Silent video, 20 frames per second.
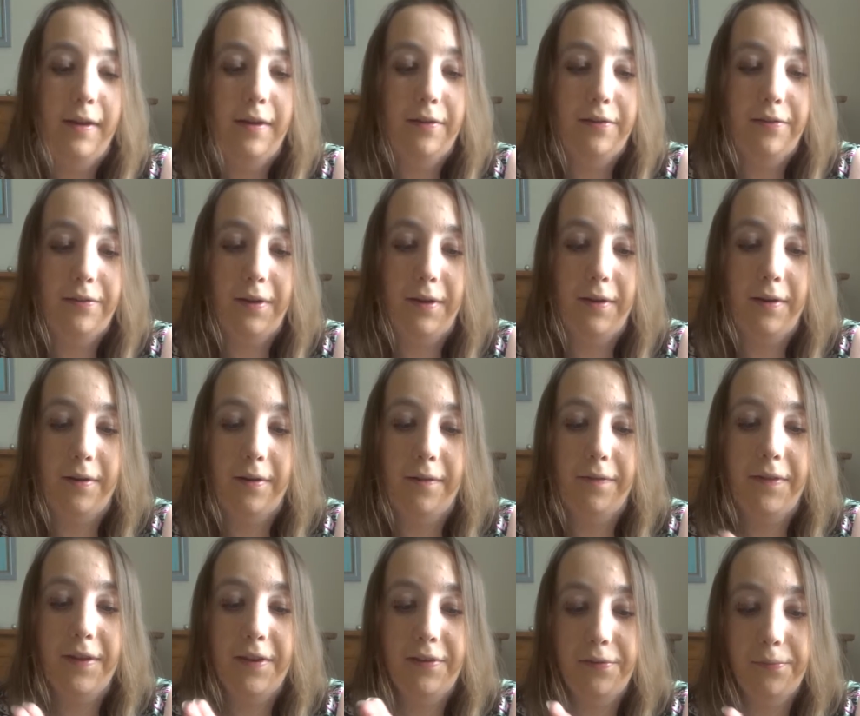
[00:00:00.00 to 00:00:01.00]
So
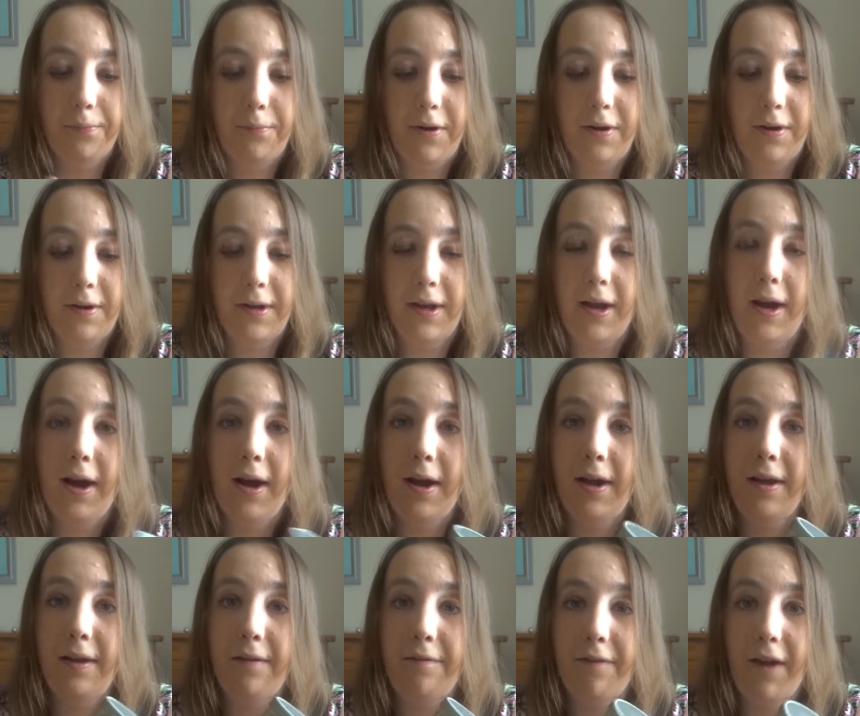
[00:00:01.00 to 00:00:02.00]
this one
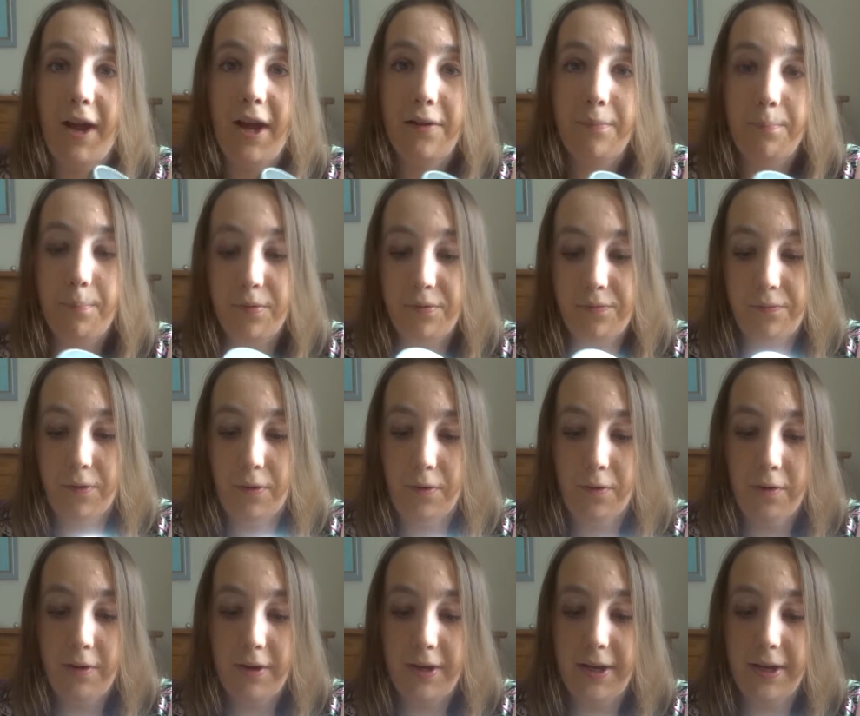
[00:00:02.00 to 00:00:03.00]
I've had
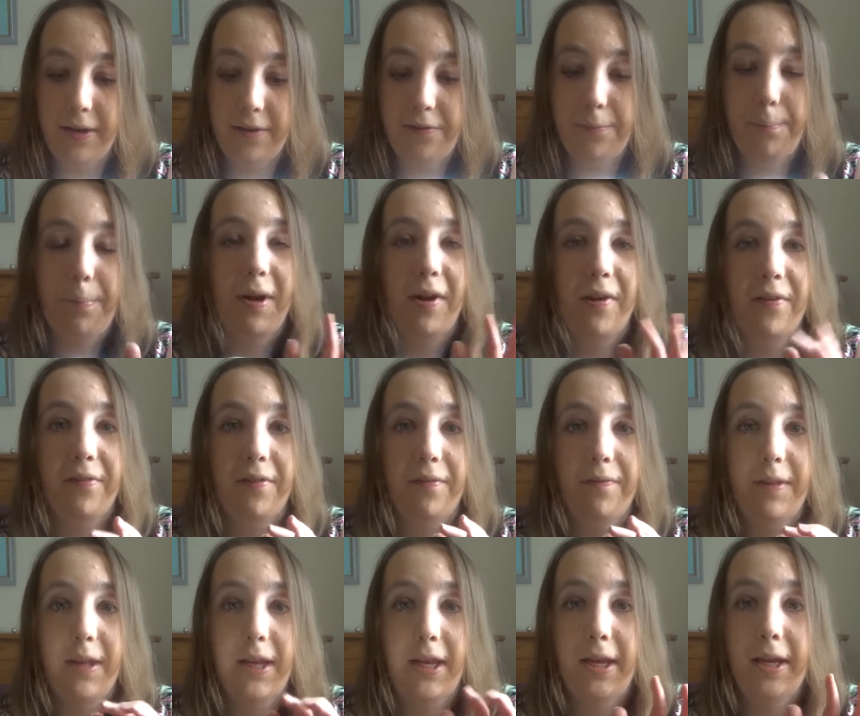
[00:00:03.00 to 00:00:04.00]
before, it's part
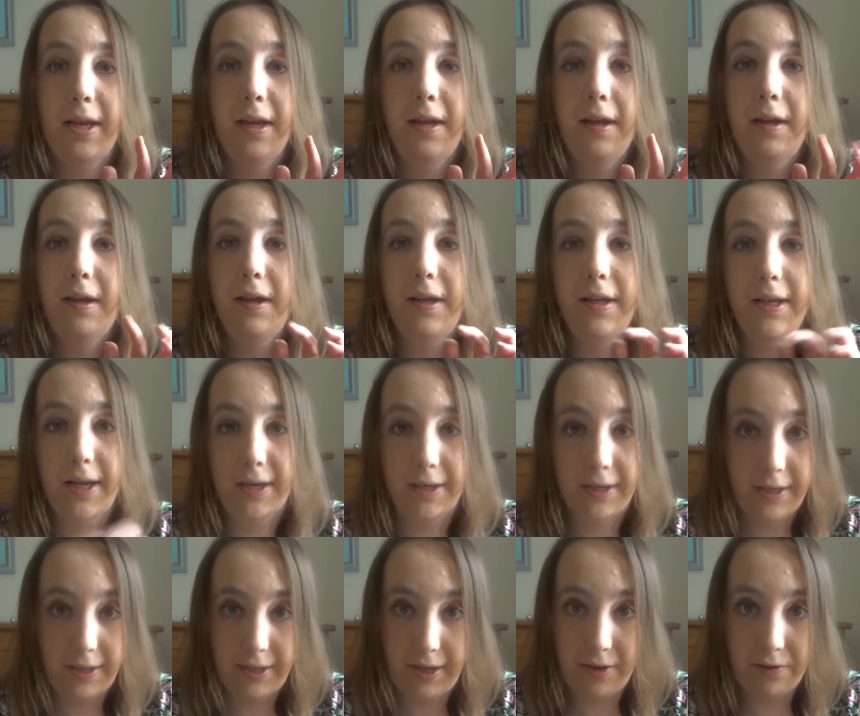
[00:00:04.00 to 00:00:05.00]
of the
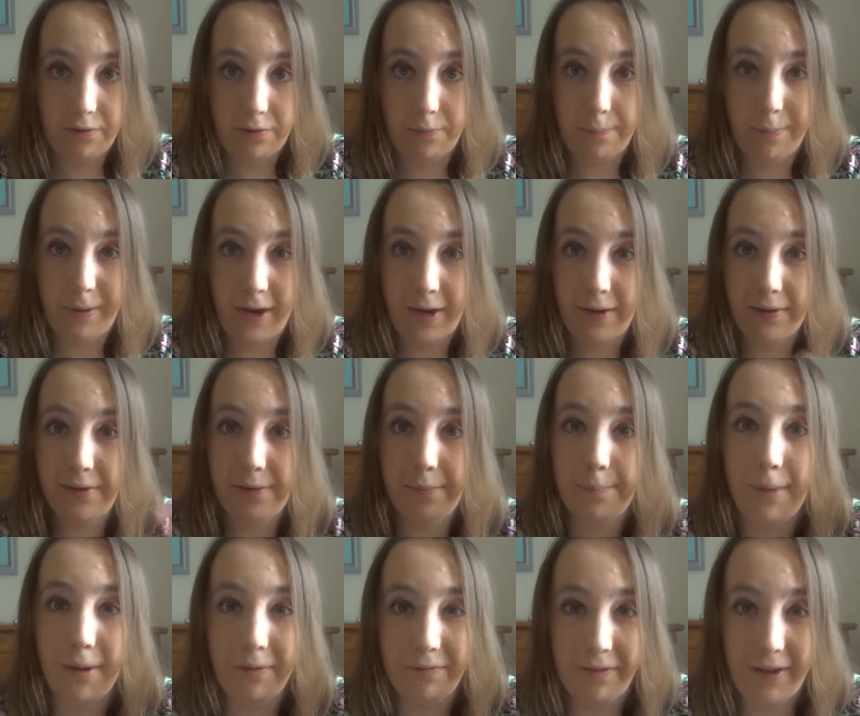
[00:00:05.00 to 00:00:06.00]
Yankee Candle brand,
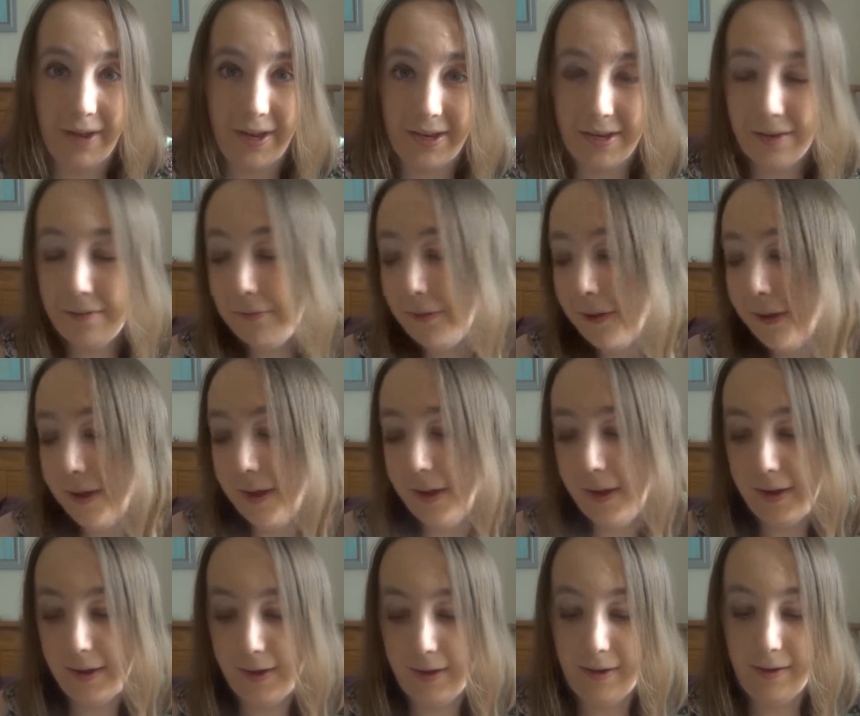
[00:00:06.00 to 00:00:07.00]
my fave.
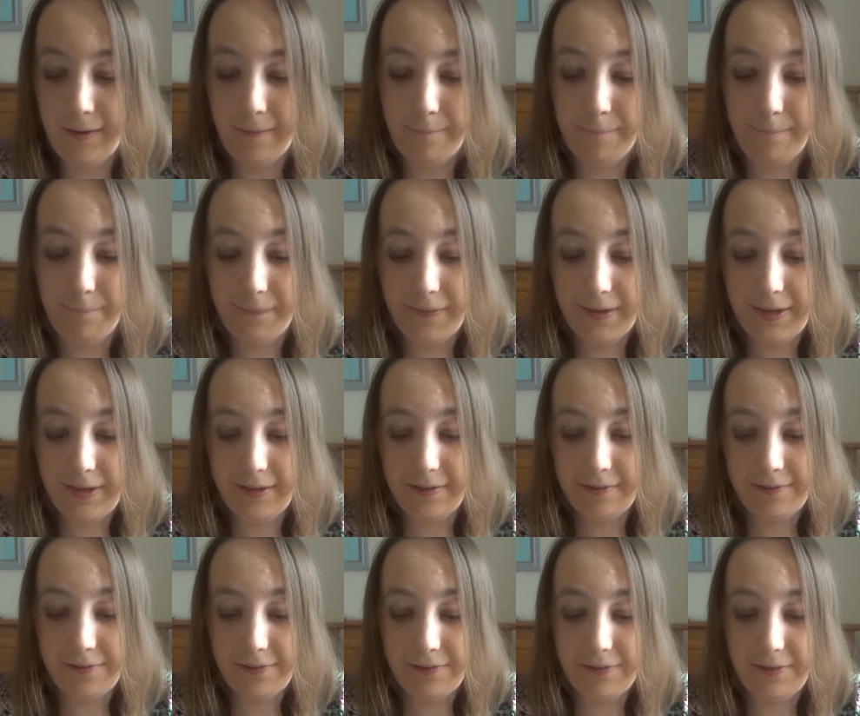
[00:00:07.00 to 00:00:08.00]

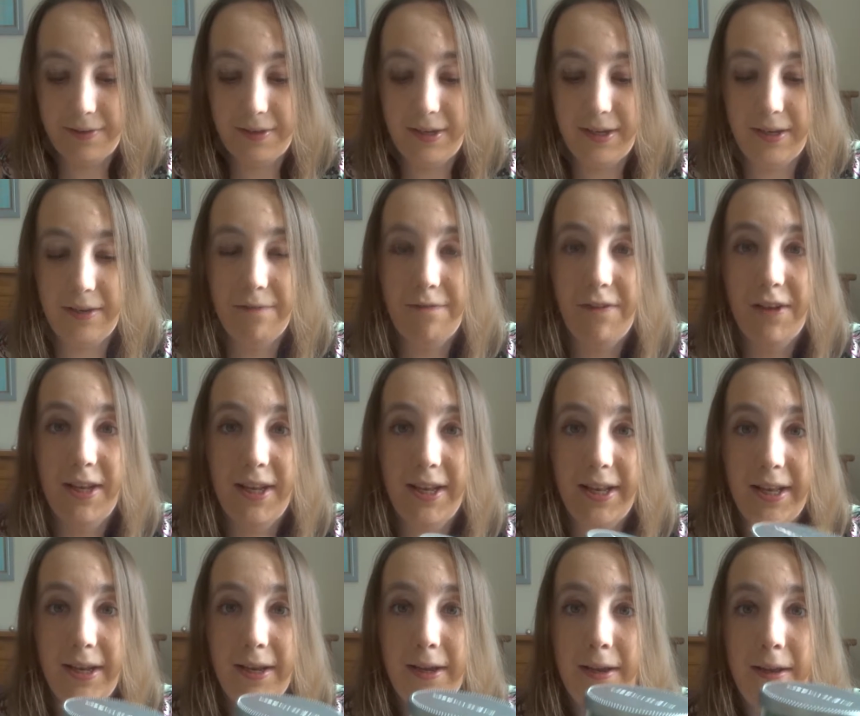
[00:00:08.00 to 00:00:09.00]
It's the
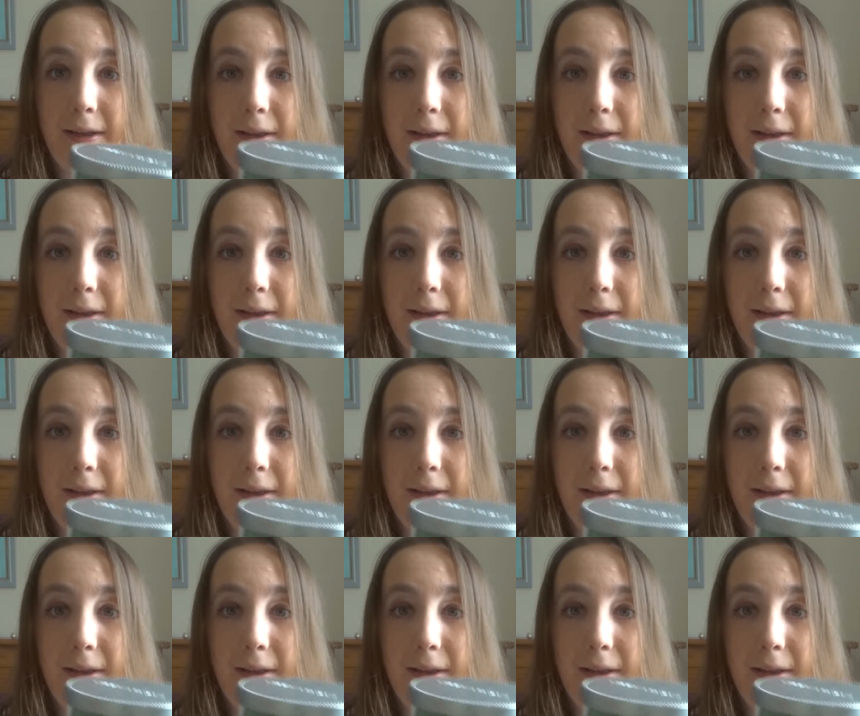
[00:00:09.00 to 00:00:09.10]
vanilla